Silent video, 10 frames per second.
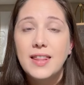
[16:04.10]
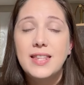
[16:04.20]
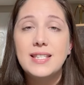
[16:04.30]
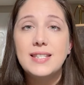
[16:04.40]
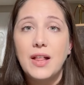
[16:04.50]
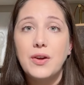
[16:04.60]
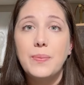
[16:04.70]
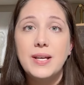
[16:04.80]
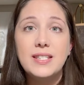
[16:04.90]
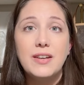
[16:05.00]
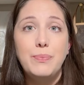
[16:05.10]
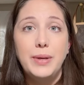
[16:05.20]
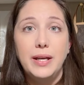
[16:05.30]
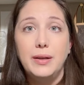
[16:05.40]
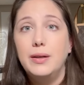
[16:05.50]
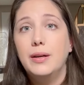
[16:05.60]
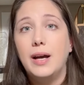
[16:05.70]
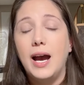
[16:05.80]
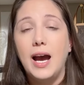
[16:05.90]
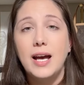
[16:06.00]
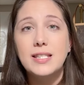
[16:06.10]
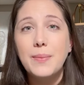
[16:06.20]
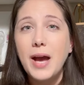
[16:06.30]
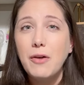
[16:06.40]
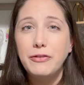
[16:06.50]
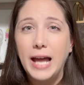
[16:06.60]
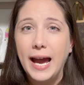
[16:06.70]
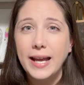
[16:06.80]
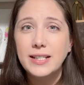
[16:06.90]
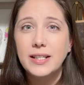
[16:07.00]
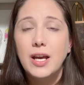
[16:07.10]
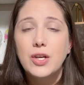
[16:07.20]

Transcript: this seller must have been somehow flagged.